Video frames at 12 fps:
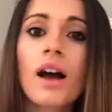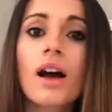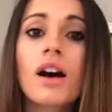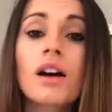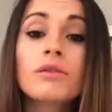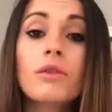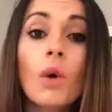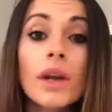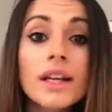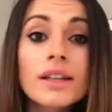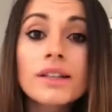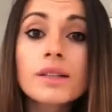
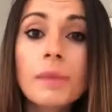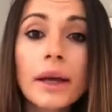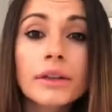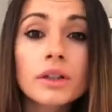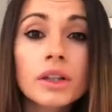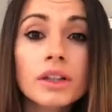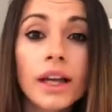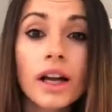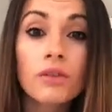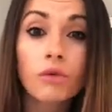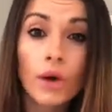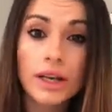Avoidance might look like
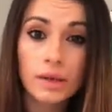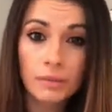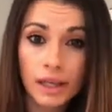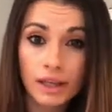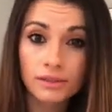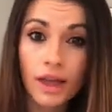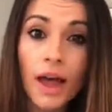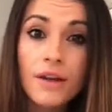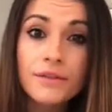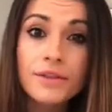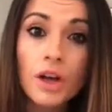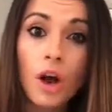avoiding being
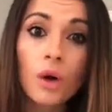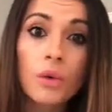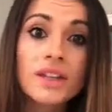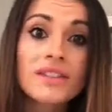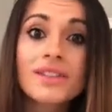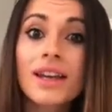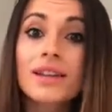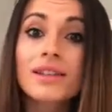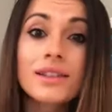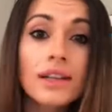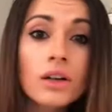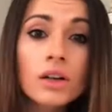left, always staying
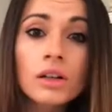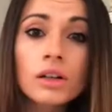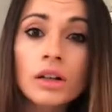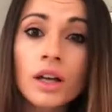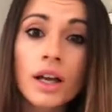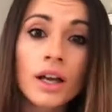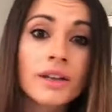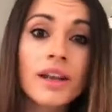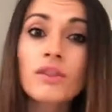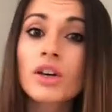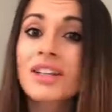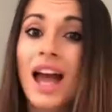single,
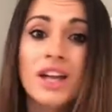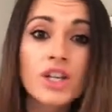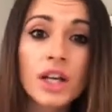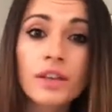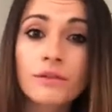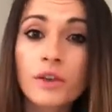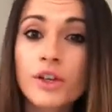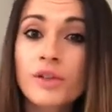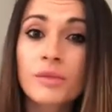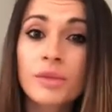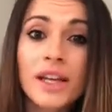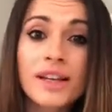never attaching in the first
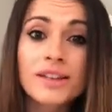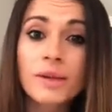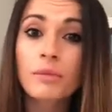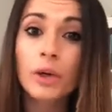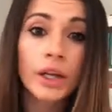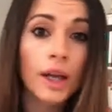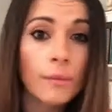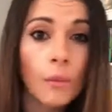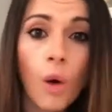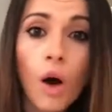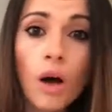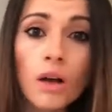place, and putting up
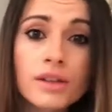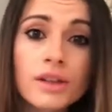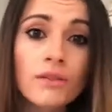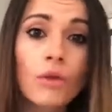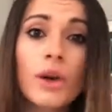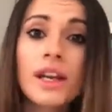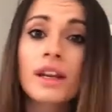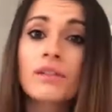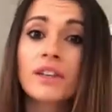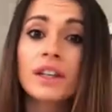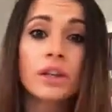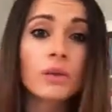walls, avoiding
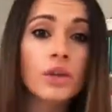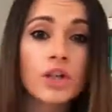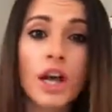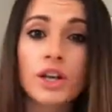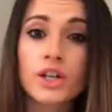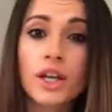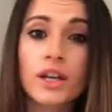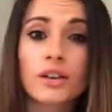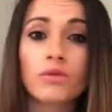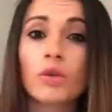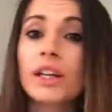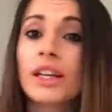feeling rejection,
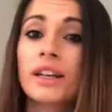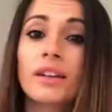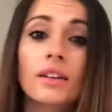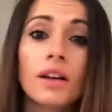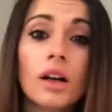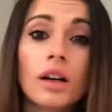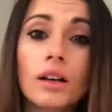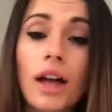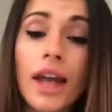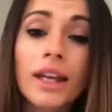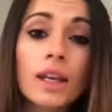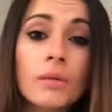avoiding
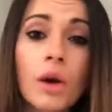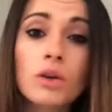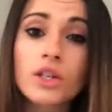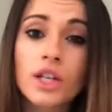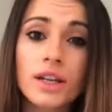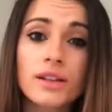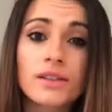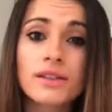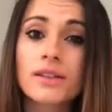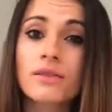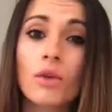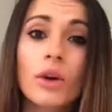any emotions,
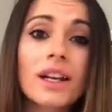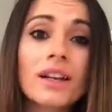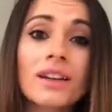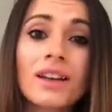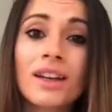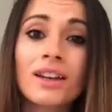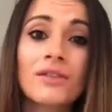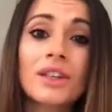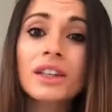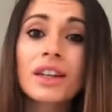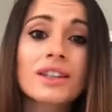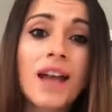avoiding
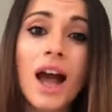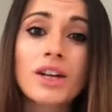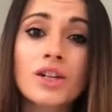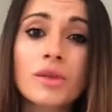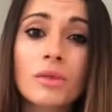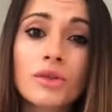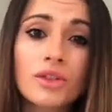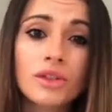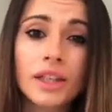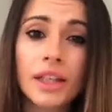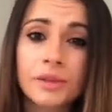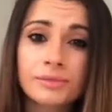feeling attached
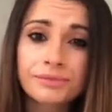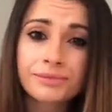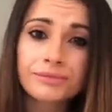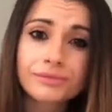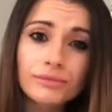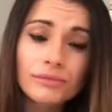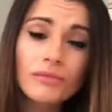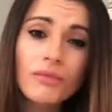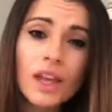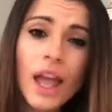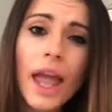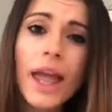emotionally.
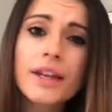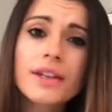And